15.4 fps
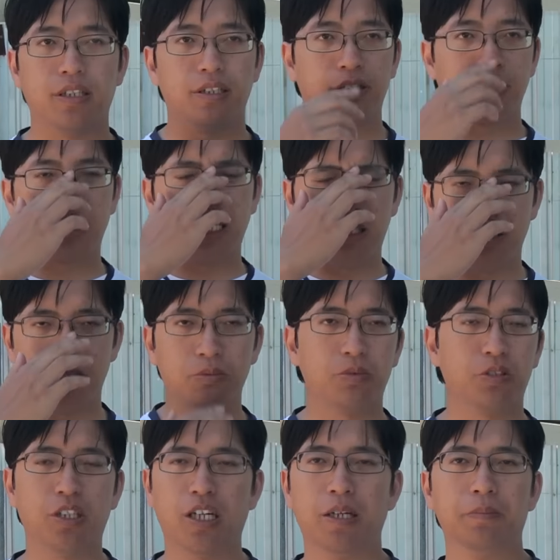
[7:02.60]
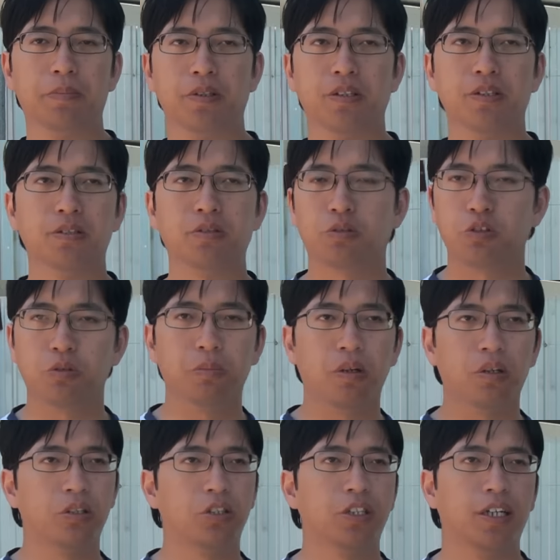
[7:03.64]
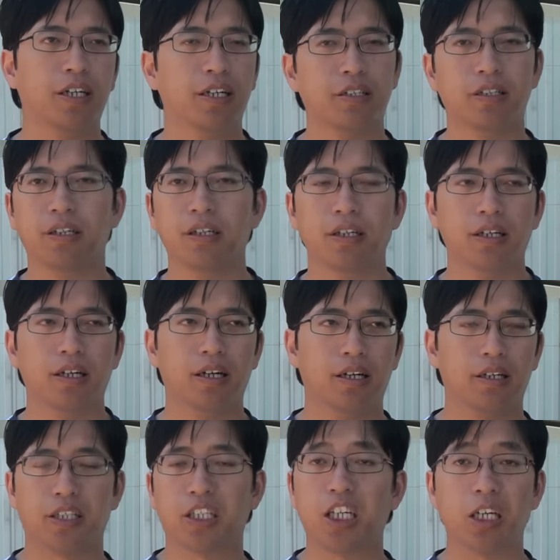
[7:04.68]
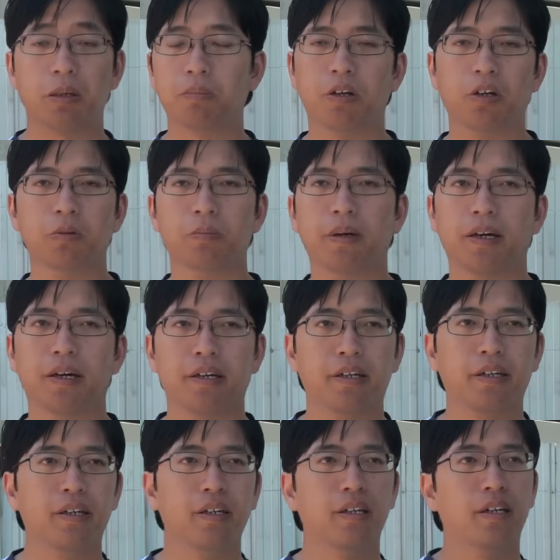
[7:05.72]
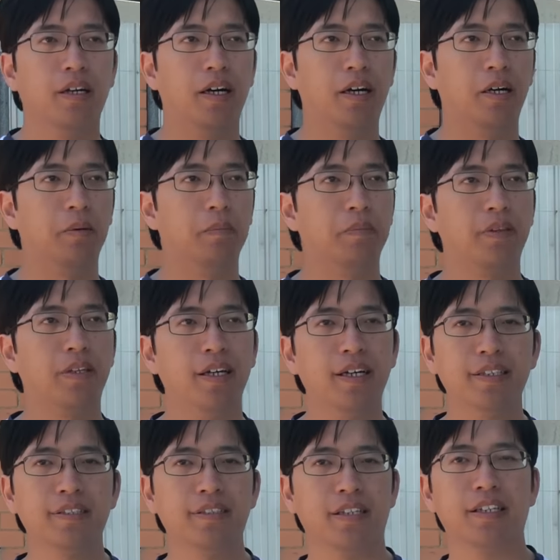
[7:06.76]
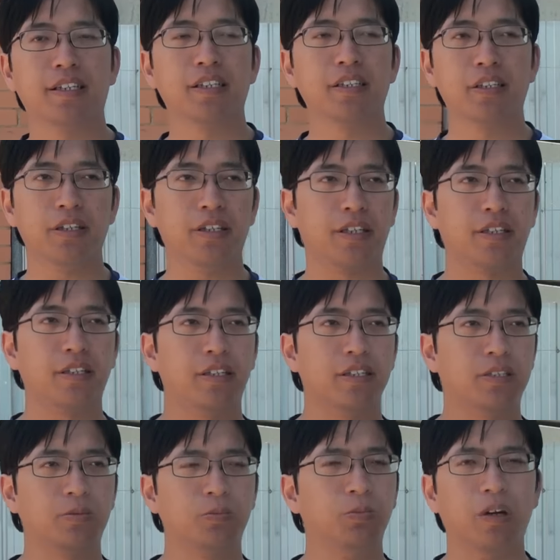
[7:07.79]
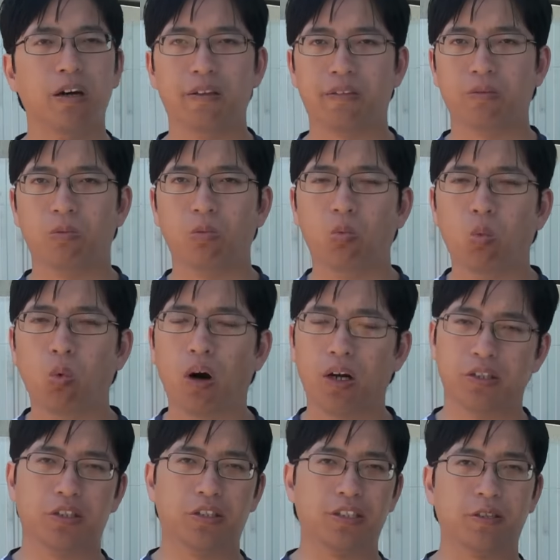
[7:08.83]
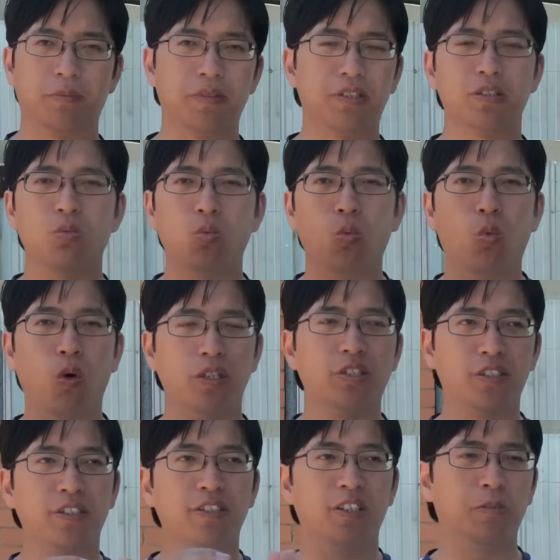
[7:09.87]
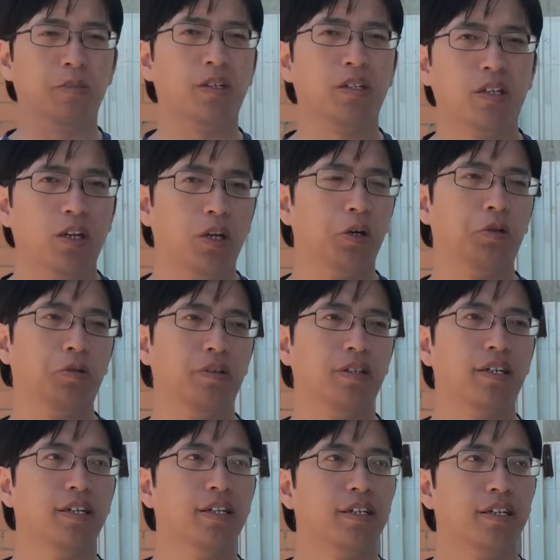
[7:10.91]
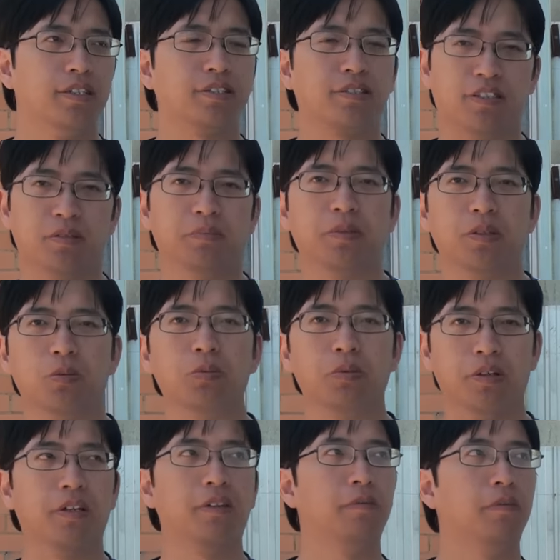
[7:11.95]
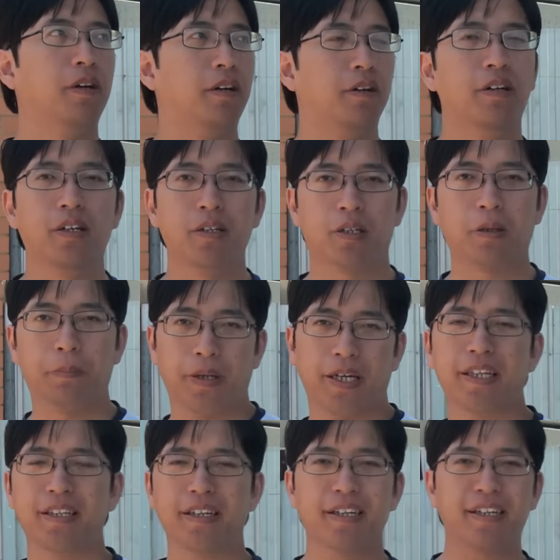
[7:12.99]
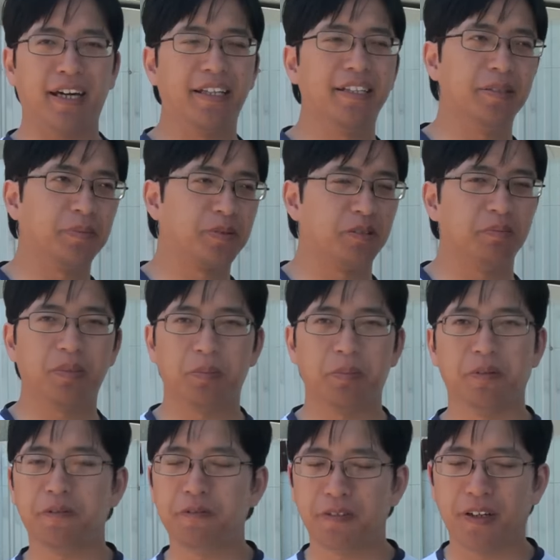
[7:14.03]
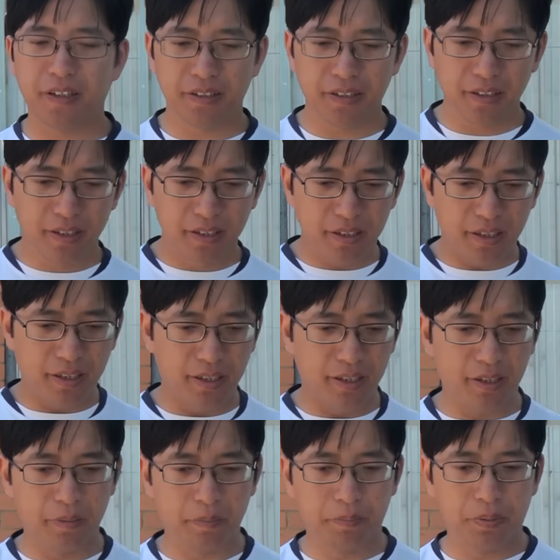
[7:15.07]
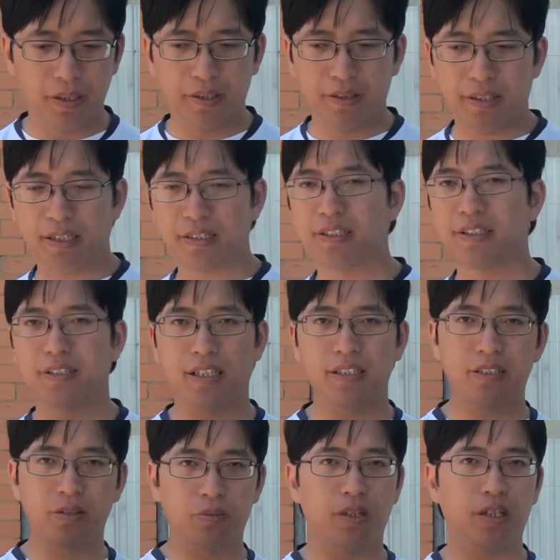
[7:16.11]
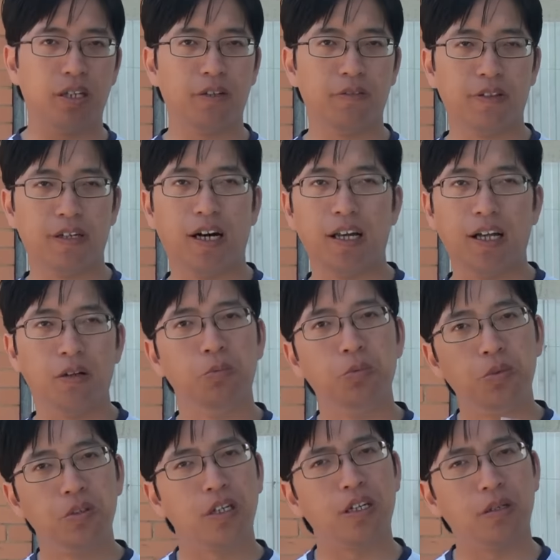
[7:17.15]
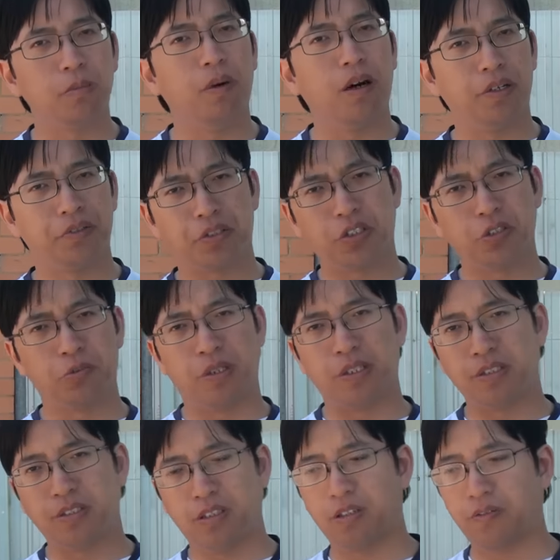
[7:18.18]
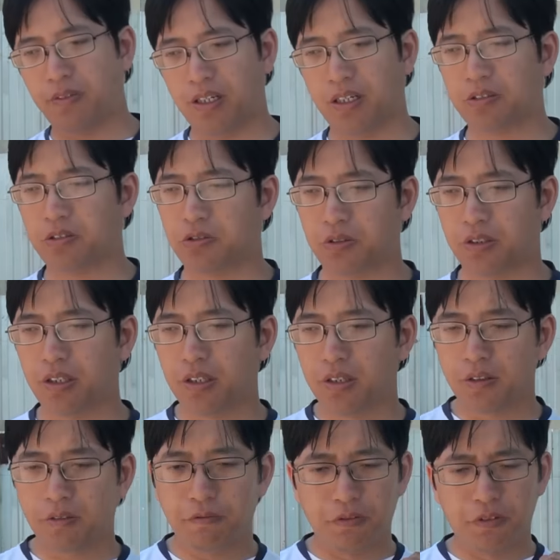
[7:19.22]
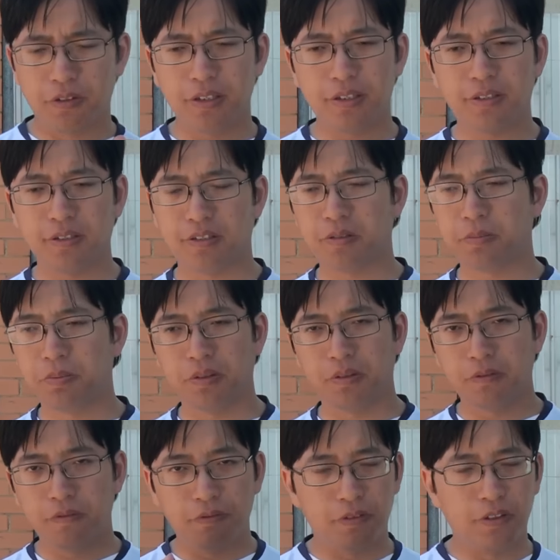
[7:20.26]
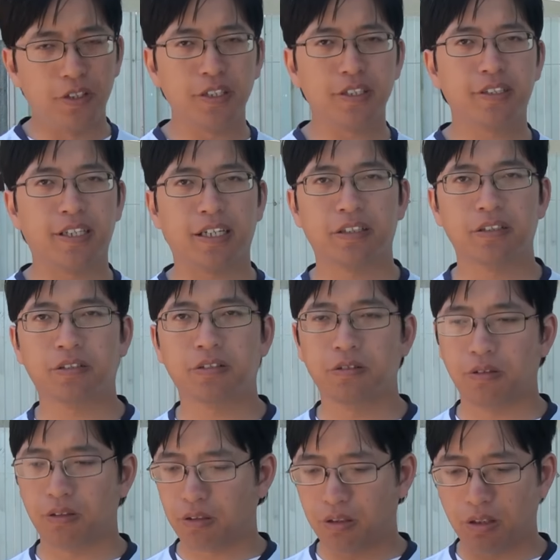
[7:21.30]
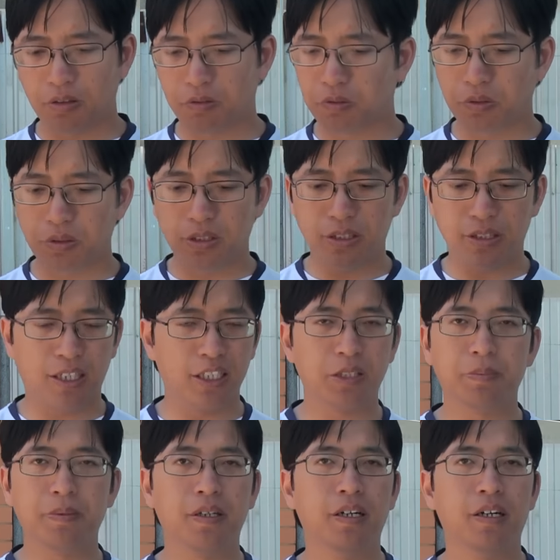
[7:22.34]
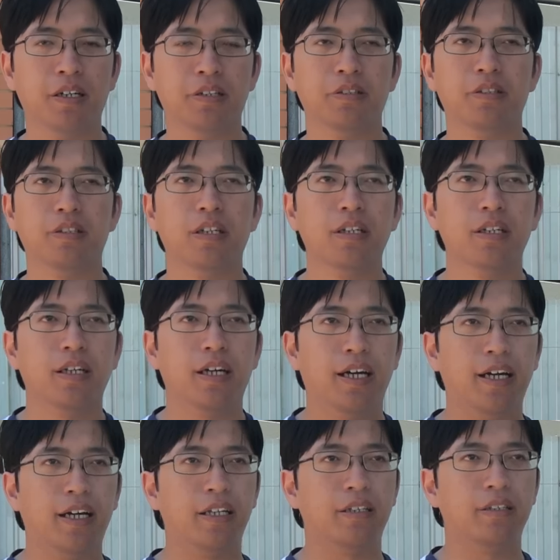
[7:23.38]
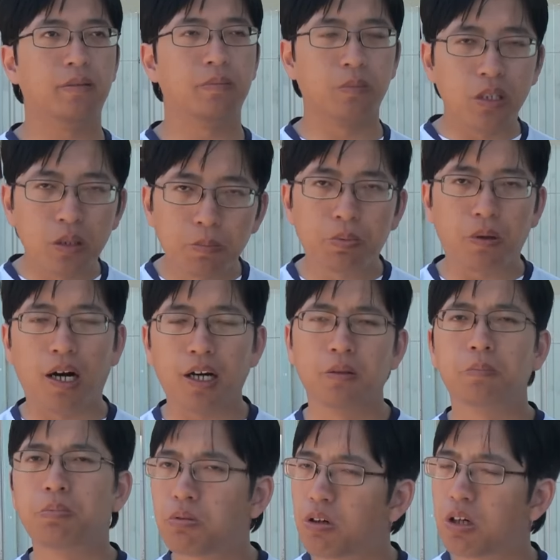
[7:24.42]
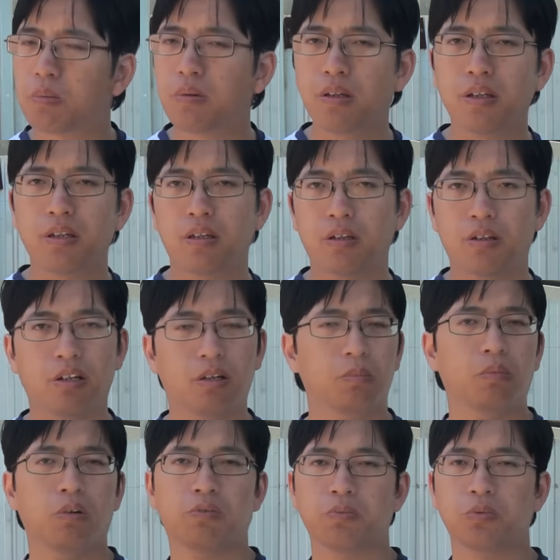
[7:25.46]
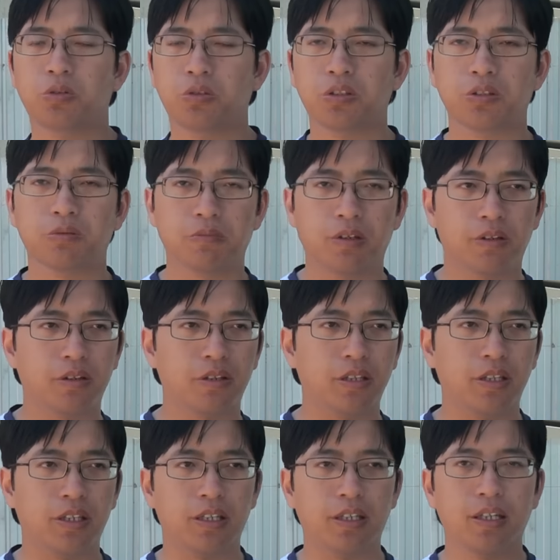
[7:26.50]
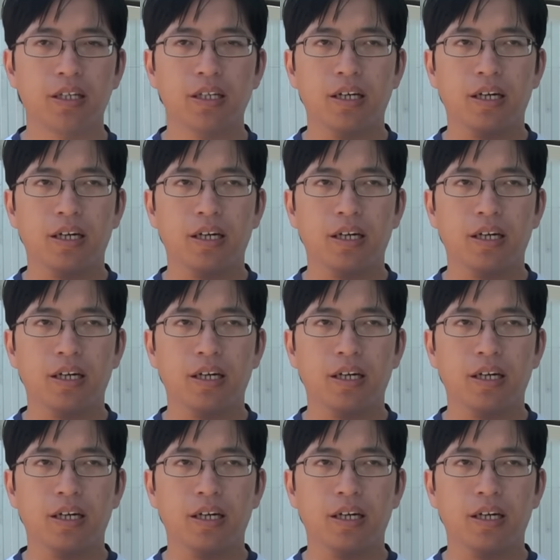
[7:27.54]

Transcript: the current champions, Kubon Chan, Kibo Bay. Their technique is worth watching. Just watching them alone is going to be worthwhile. Competing against them is going to be a bit of fun, but that's kind of like, I really admire the Korean style of archery. Very disciplined, very technical, a lot of good science behind it, and I can probably learn a lot more from shooting with the